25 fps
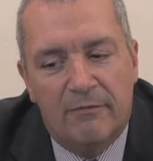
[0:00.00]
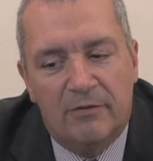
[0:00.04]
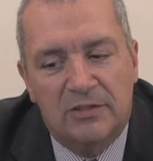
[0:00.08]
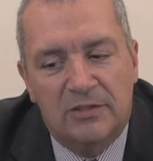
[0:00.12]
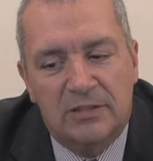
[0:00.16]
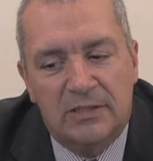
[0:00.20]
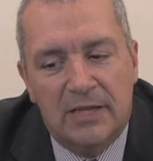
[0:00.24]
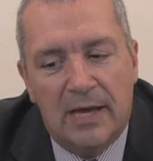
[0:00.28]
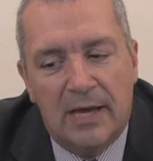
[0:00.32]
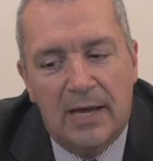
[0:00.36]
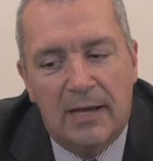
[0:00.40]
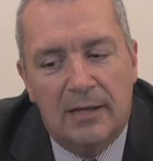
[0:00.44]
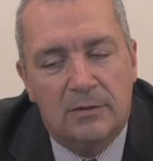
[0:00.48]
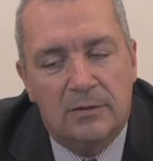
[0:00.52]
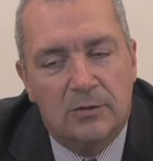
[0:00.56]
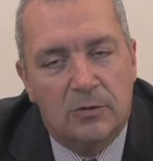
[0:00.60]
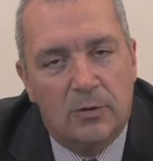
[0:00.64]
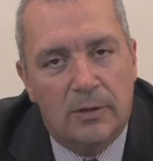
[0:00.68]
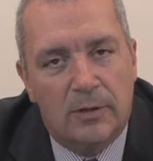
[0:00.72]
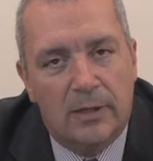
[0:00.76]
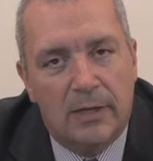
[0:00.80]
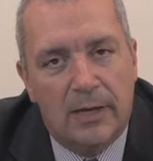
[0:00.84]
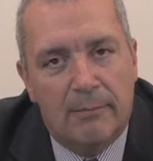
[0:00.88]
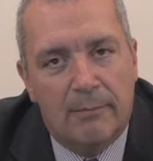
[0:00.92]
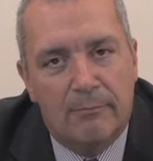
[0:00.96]
stands on
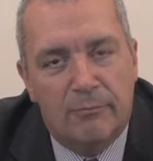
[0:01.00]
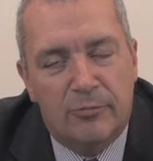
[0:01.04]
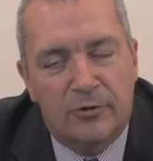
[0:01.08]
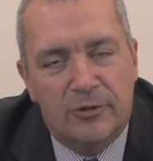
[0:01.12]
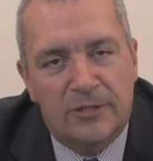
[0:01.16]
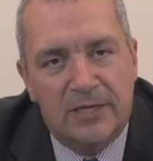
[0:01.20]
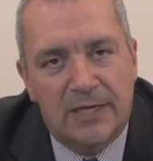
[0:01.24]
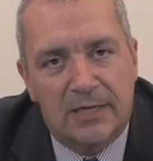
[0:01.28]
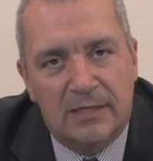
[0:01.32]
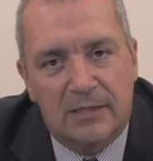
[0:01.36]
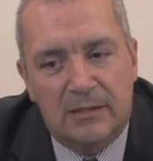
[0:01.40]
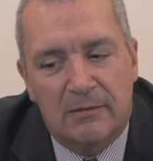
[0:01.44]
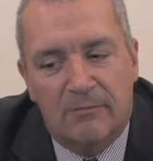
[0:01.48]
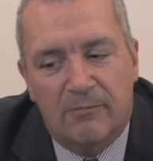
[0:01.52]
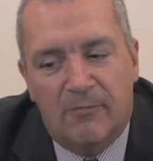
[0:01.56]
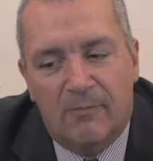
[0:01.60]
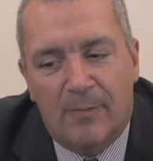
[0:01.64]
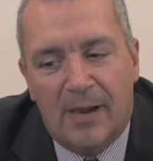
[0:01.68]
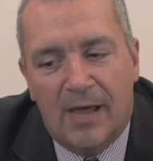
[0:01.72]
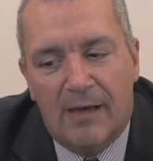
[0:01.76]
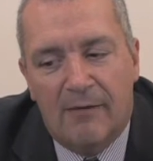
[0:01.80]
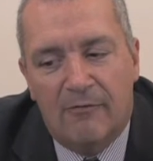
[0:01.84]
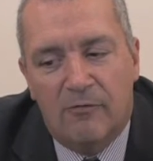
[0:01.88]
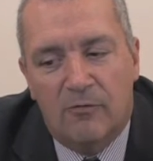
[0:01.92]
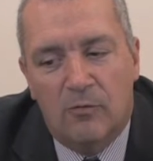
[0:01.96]
an unprotected
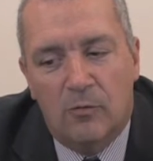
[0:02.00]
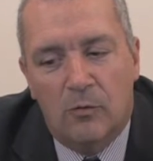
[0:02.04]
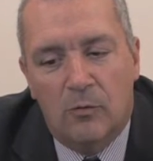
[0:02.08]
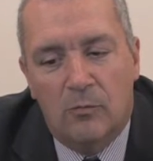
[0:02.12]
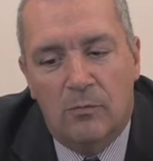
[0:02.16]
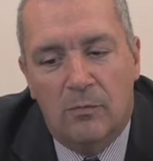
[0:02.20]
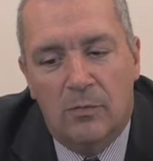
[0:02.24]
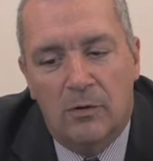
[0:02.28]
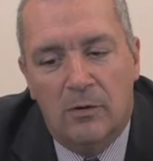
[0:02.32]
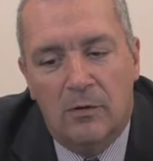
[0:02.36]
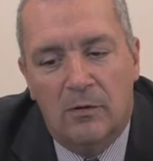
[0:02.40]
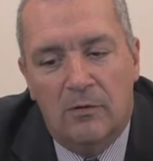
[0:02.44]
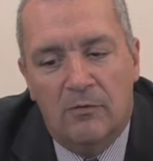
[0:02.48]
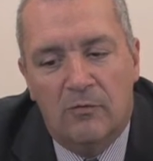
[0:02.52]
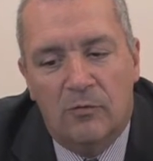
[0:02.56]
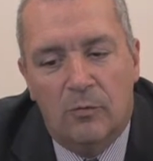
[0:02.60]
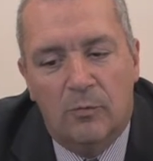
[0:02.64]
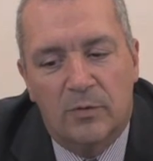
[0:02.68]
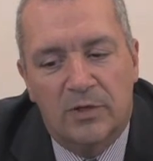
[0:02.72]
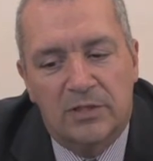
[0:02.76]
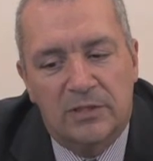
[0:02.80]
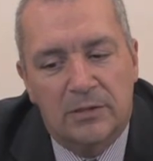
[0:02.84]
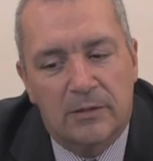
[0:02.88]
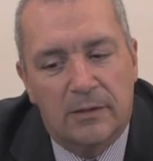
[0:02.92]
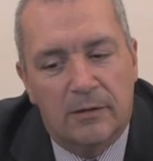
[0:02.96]
platform from
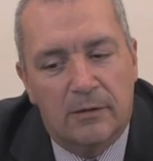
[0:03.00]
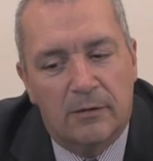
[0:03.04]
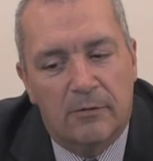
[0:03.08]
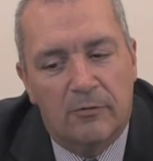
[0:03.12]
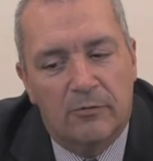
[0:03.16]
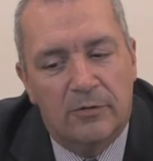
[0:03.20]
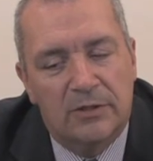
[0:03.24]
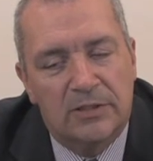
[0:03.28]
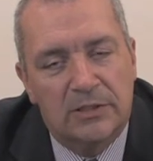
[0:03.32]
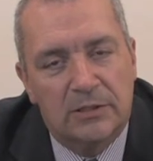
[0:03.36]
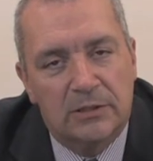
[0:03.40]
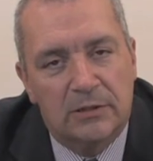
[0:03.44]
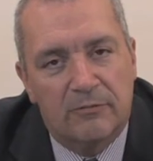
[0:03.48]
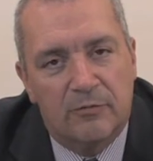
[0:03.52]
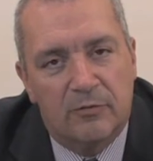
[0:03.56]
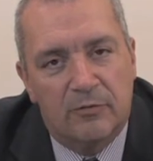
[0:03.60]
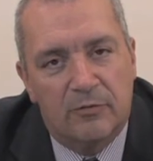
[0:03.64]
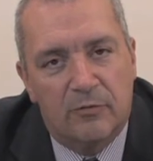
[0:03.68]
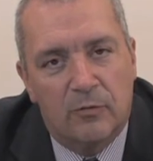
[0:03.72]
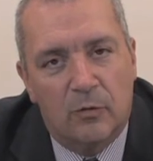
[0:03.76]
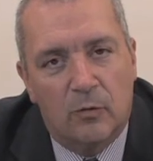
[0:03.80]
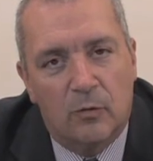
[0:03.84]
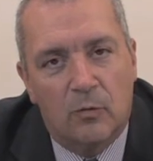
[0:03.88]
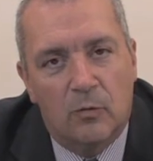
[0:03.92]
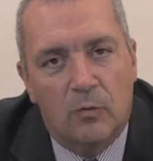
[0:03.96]
which they're at risk of a
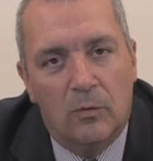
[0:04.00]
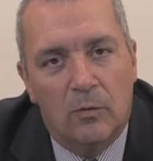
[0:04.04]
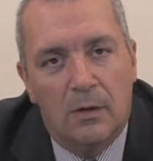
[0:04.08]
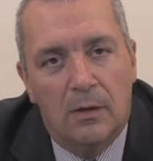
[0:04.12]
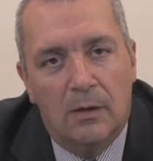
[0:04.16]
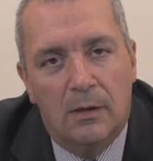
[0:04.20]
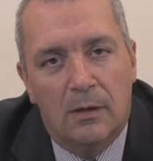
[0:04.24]
fall